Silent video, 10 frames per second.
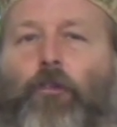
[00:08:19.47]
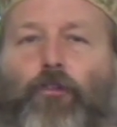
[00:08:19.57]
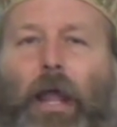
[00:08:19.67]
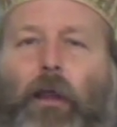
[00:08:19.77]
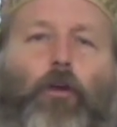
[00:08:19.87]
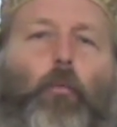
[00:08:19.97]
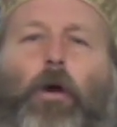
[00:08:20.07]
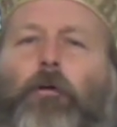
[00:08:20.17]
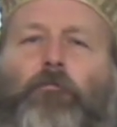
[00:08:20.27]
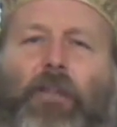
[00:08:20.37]
Daniel
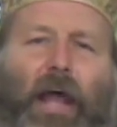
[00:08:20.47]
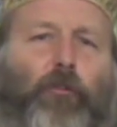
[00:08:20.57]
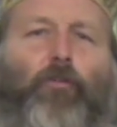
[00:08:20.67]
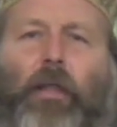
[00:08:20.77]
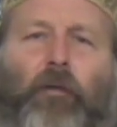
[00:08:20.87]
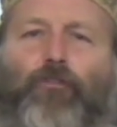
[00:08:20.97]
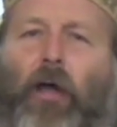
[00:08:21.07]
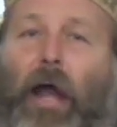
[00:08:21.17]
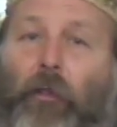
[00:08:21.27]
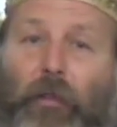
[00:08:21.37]
would have naturally
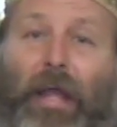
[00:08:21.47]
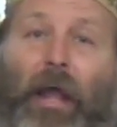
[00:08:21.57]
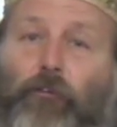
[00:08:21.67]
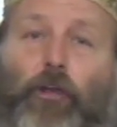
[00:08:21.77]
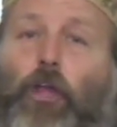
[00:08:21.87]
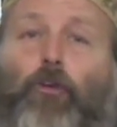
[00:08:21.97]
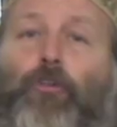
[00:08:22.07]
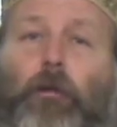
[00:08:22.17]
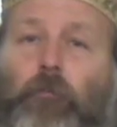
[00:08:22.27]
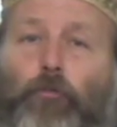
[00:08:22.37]
assigned the
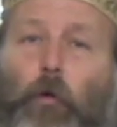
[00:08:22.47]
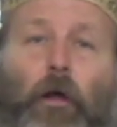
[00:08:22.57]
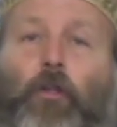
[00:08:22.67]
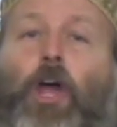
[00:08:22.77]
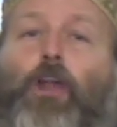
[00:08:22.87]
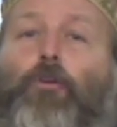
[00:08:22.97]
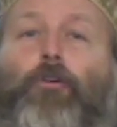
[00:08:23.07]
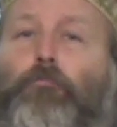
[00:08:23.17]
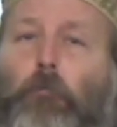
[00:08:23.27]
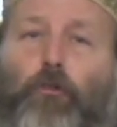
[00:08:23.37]
execution of his will to
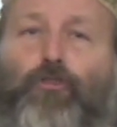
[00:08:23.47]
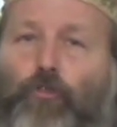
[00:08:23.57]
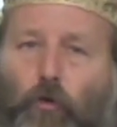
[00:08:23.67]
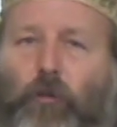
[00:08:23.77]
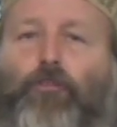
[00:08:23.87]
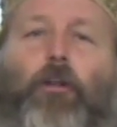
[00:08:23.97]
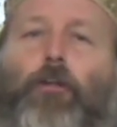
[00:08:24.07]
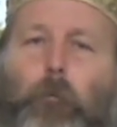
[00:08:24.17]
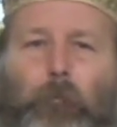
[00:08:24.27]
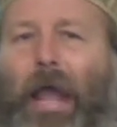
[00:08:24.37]
his most trusted
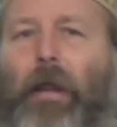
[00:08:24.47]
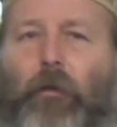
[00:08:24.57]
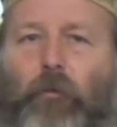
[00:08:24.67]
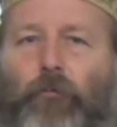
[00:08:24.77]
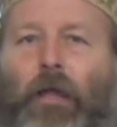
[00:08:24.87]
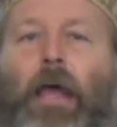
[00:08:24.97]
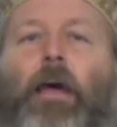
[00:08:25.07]
companions,